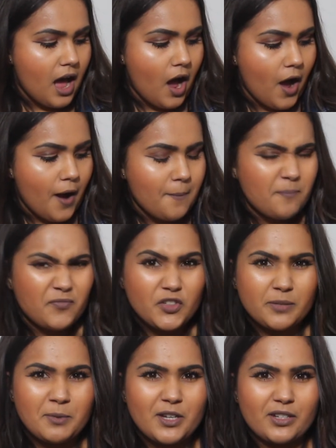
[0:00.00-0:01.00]

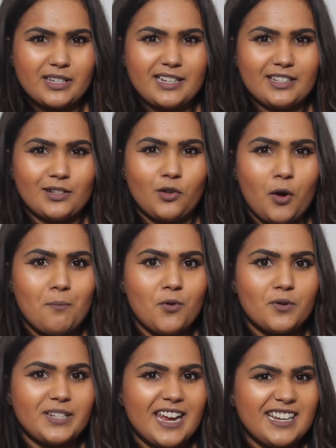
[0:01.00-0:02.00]
just because it's a lot
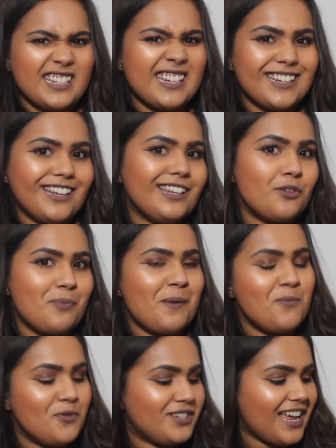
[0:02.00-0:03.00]
more dainty, a little
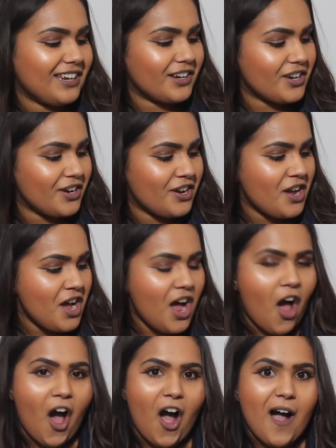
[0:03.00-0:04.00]
bit more delicate.
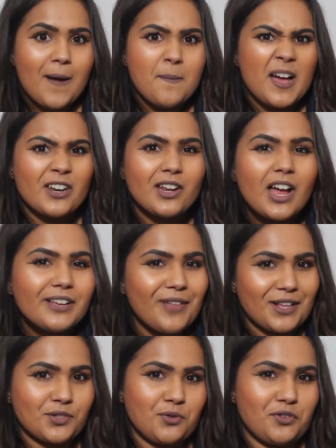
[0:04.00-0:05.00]
And I like
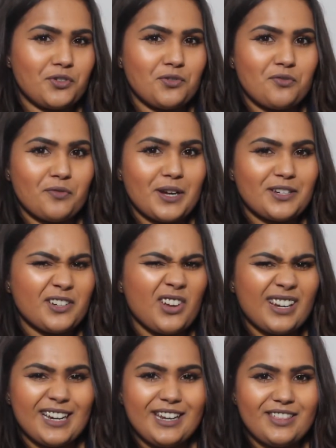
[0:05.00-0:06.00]
that sort of jewellery. I don't
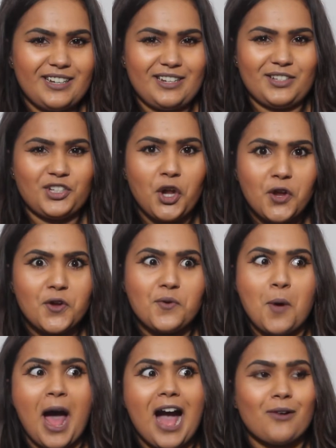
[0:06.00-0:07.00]
like anything that's
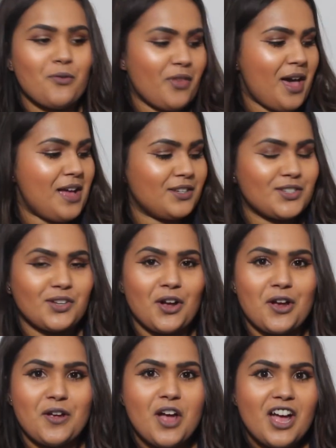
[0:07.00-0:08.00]
too out there.
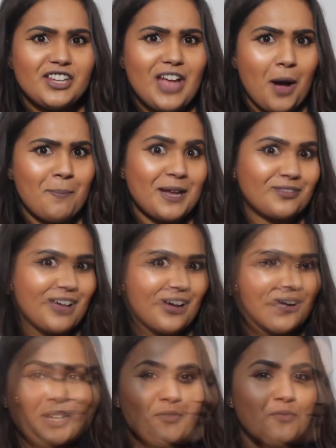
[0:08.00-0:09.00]
So yeah, pick that
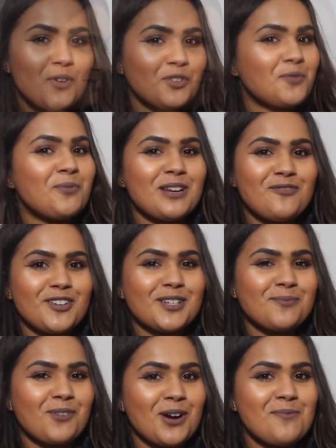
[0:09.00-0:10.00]
up. If you watched
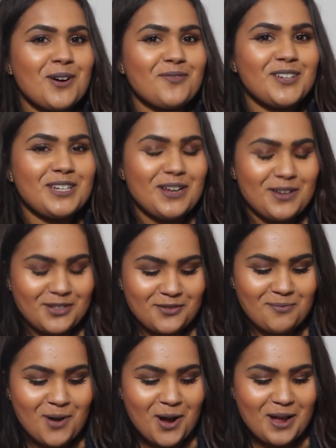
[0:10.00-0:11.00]
previous Primark videos
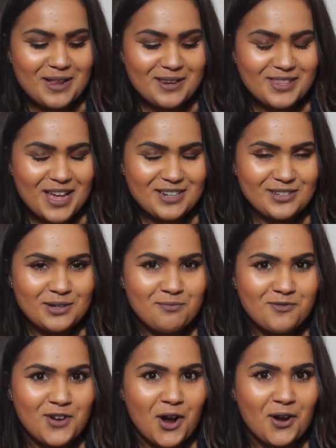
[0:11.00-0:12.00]
of mine, then you
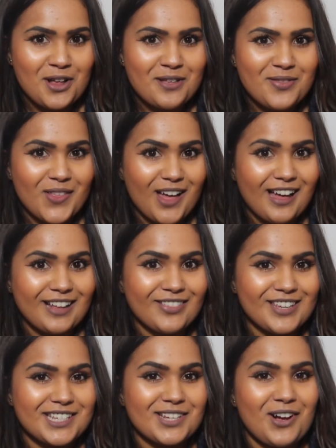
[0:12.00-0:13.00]
will know that
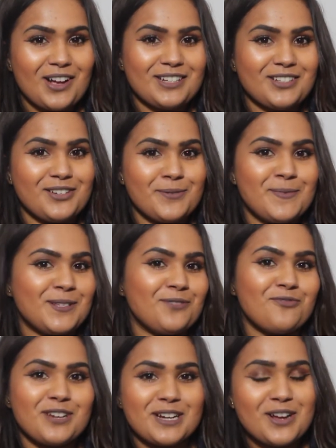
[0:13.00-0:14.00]
this item is a
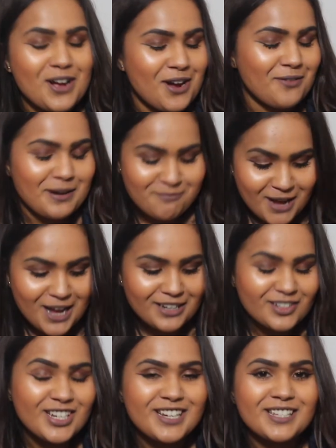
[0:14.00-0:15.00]
reoccurring
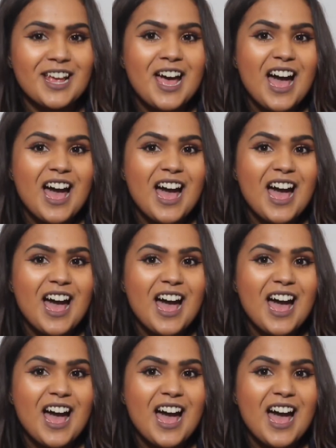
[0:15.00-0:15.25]
purchase.